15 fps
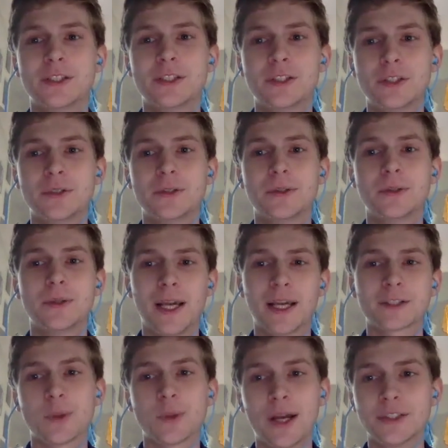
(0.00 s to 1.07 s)
to do
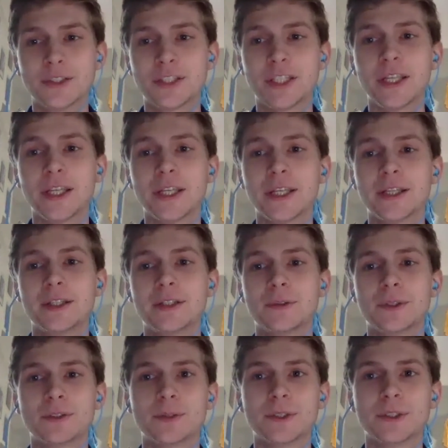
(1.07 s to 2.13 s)
XYZ,
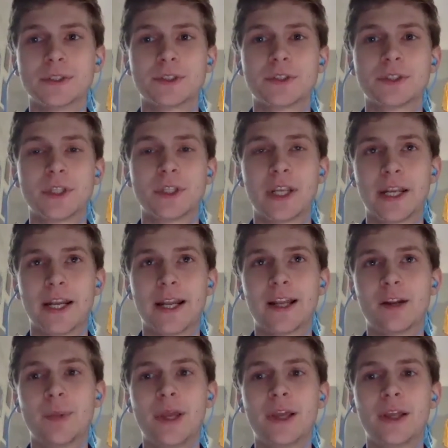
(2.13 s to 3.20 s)
which was get out
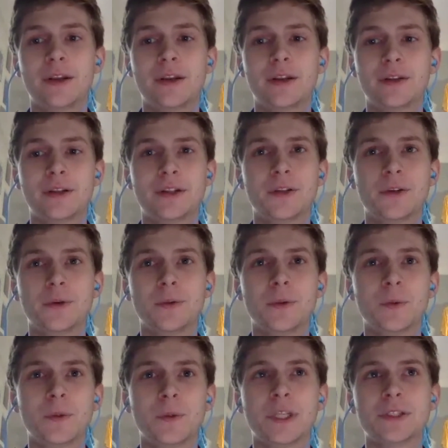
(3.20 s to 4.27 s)
of bed. You
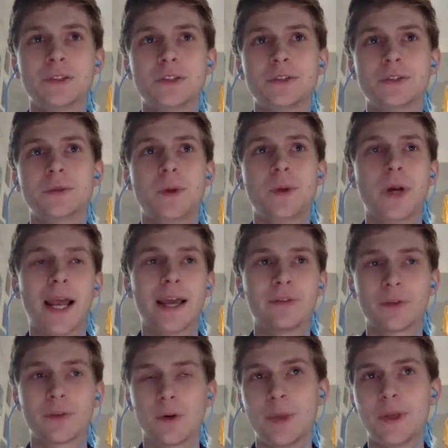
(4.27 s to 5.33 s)
need to have
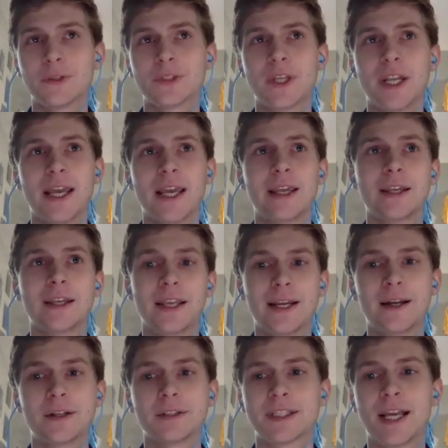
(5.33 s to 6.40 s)
3 meals a day, get
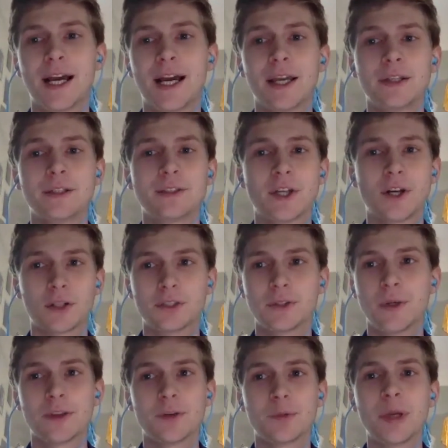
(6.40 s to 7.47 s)
outside, talk to
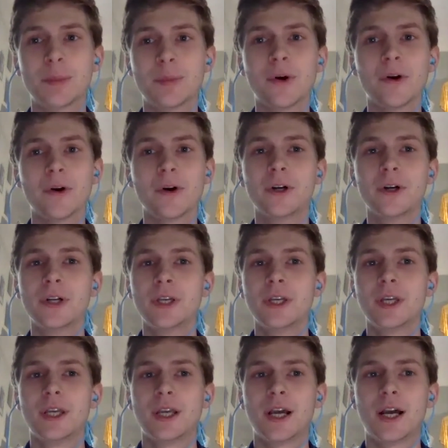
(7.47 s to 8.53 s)
other people.
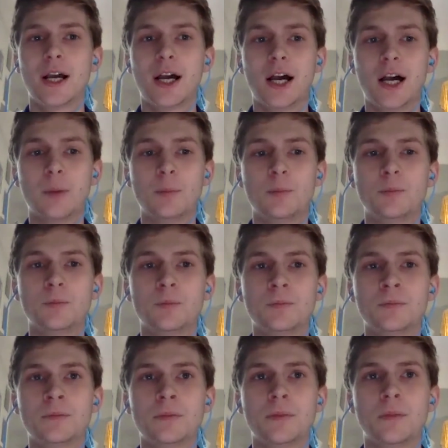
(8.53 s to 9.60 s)

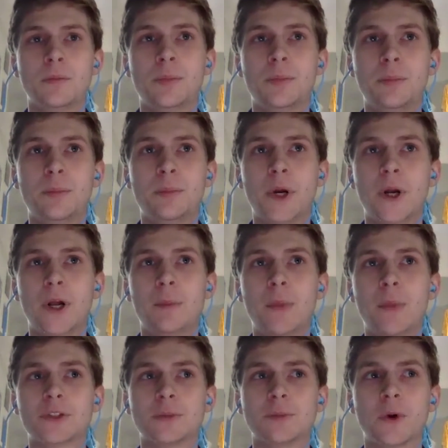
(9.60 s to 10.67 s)
But
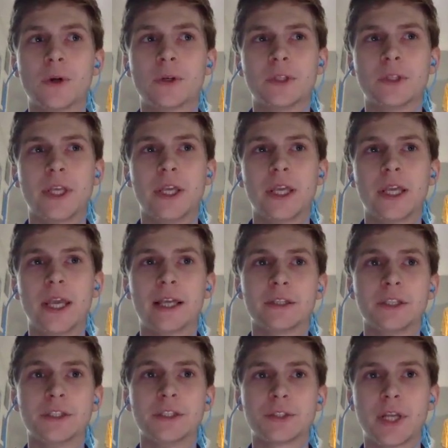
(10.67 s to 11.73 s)
most importantly, at
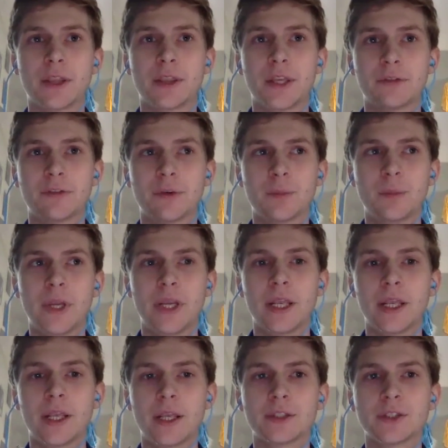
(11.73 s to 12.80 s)
least I think for
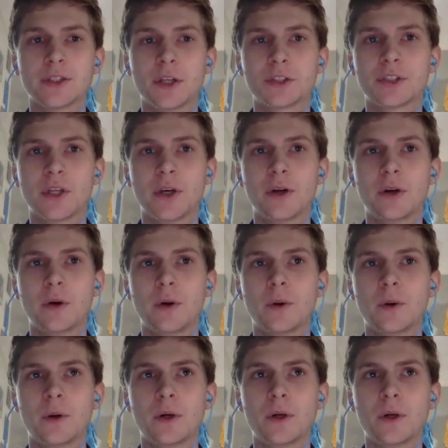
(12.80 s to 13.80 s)
me, is also